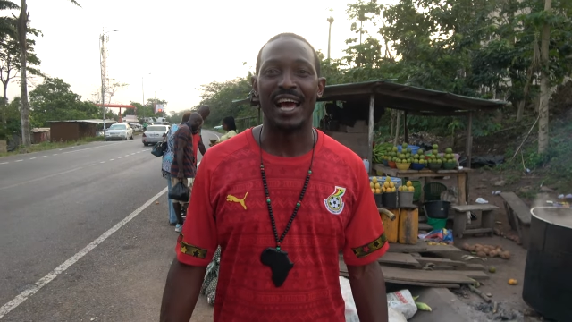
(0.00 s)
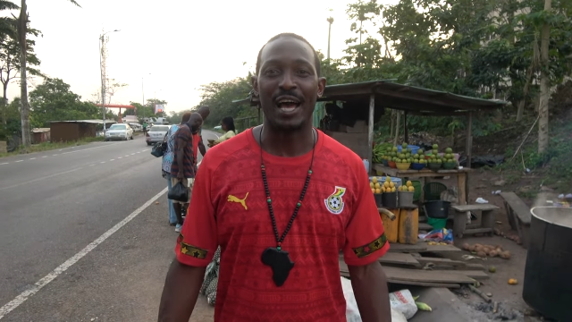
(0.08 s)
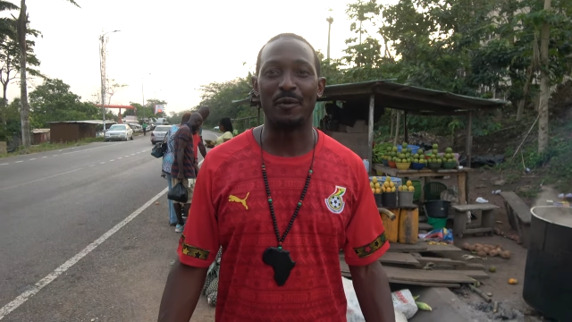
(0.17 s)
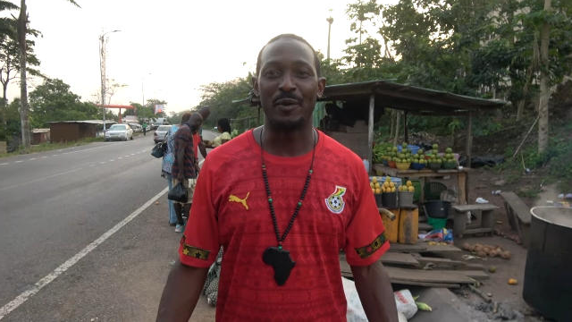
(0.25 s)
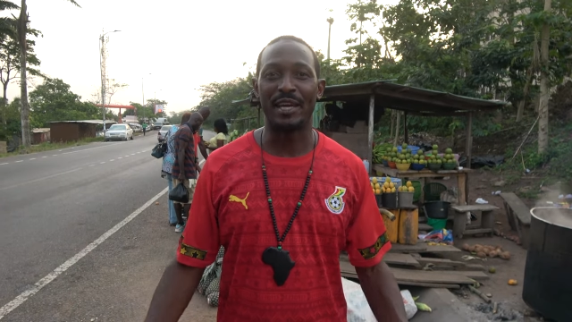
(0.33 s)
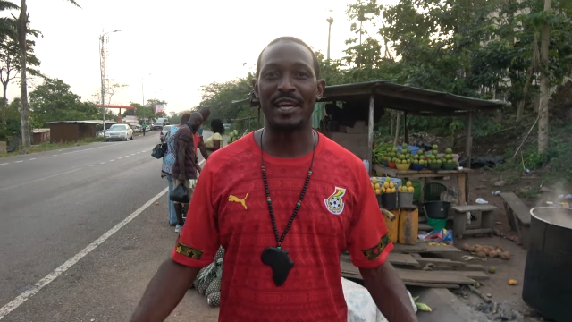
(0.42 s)

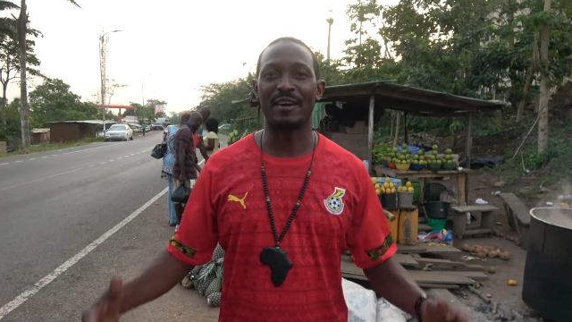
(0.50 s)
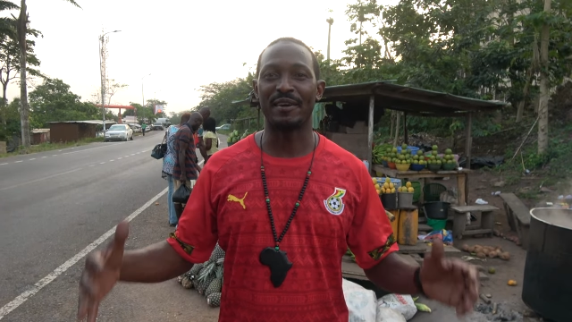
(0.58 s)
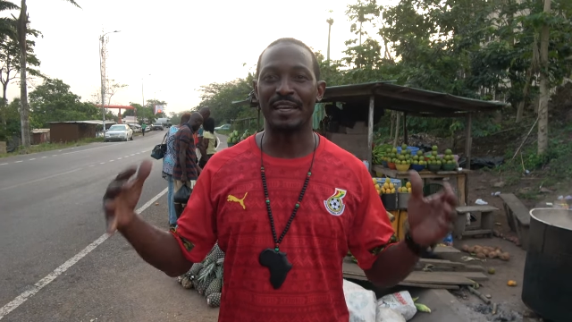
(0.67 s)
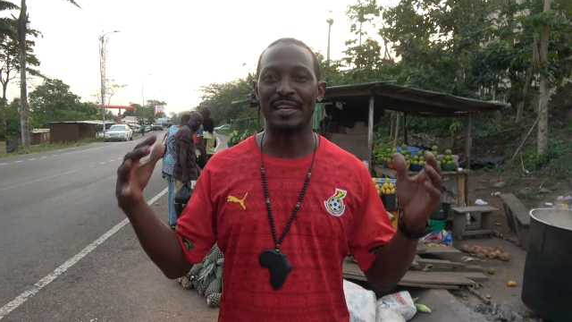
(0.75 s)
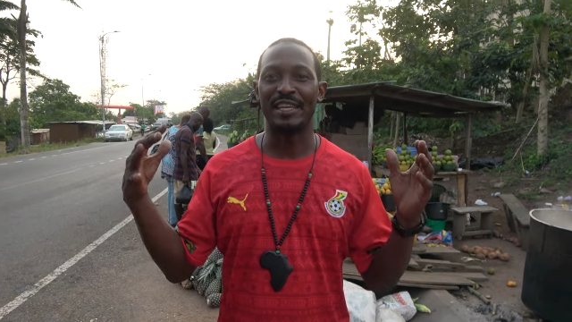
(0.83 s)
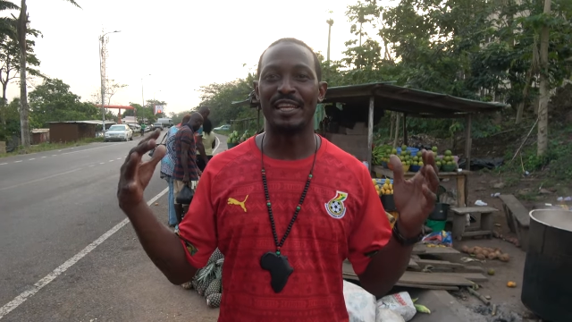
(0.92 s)
And we're here
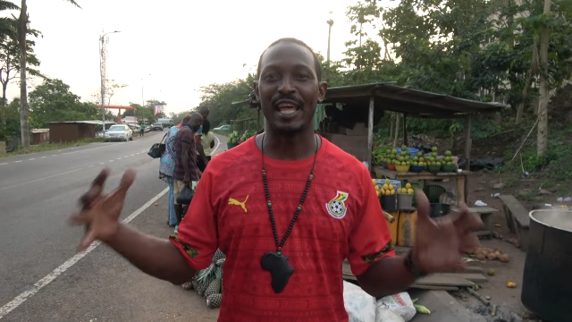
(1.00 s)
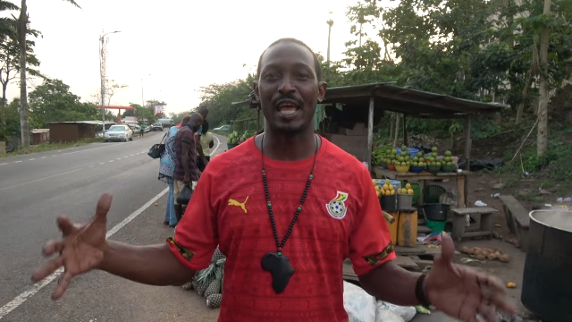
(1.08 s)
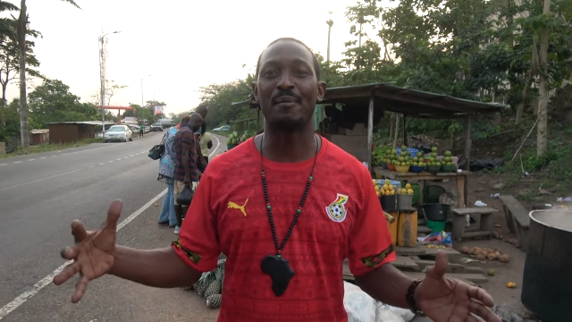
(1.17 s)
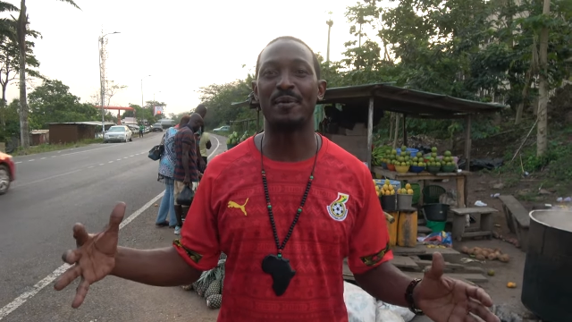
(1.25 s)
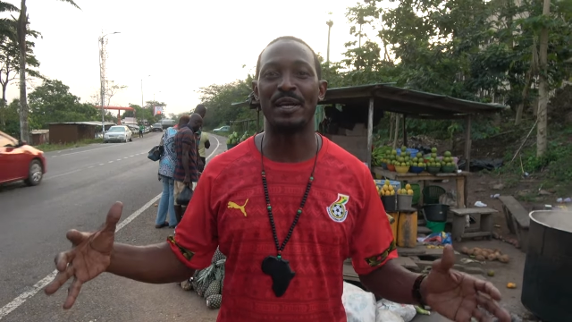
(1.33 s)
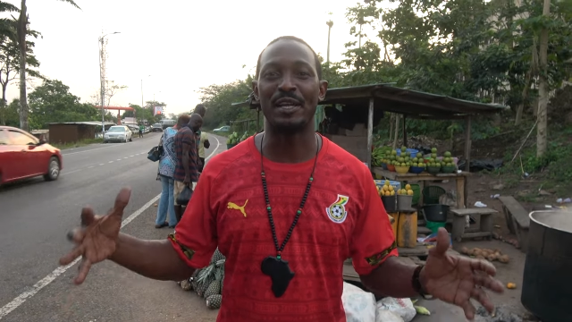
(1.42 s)
in
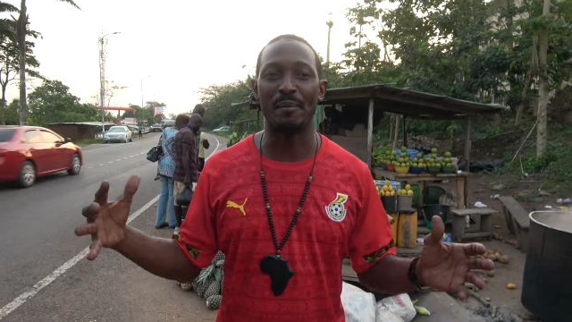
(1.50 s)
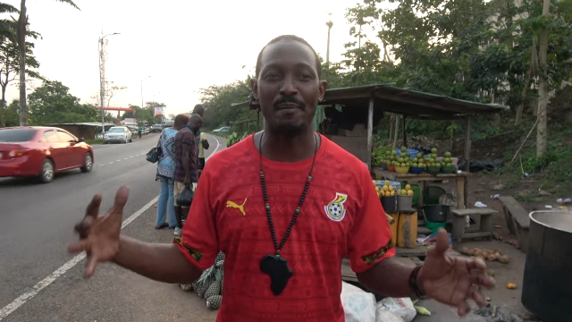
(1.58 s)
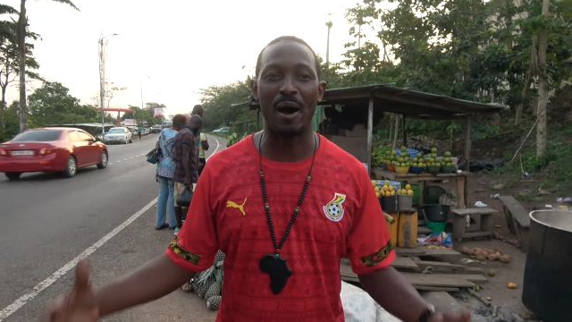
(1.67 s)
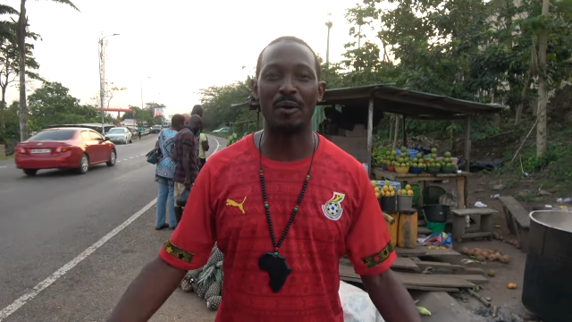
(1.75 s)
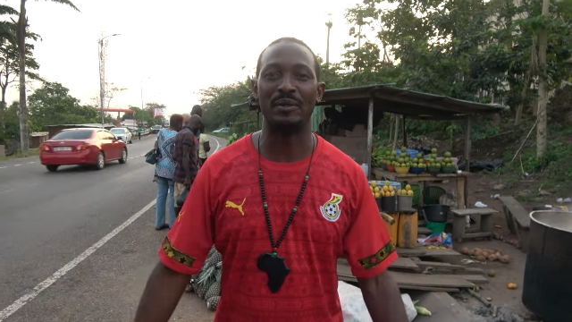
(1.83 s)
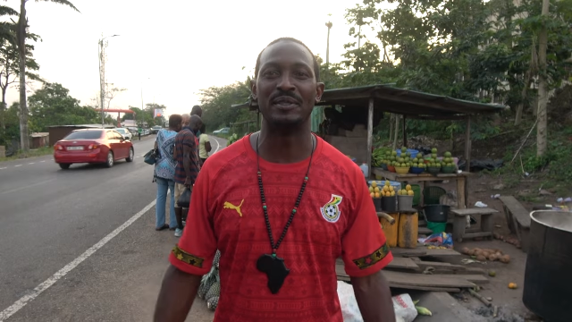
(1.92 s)
Aburi in the
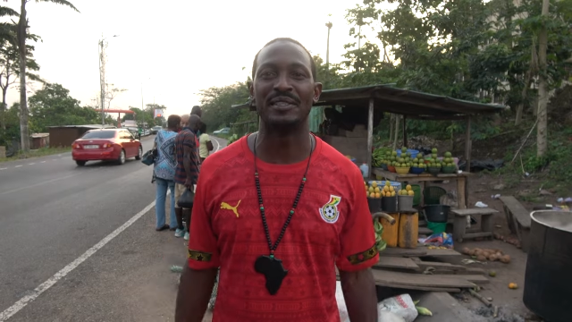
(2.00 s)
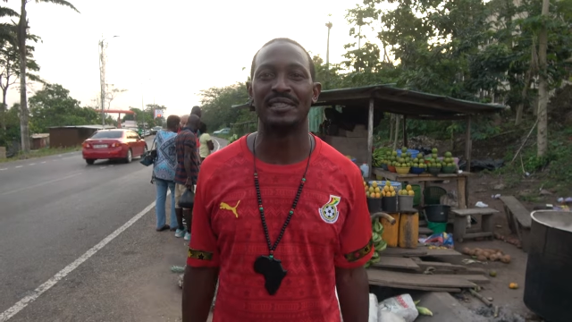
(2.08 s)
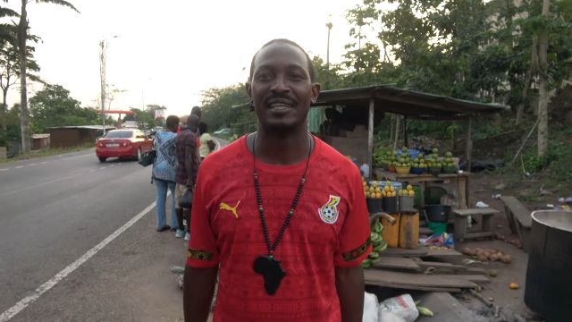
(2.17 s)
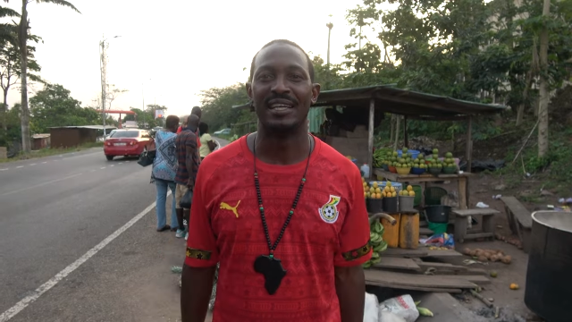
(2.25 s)
mountains.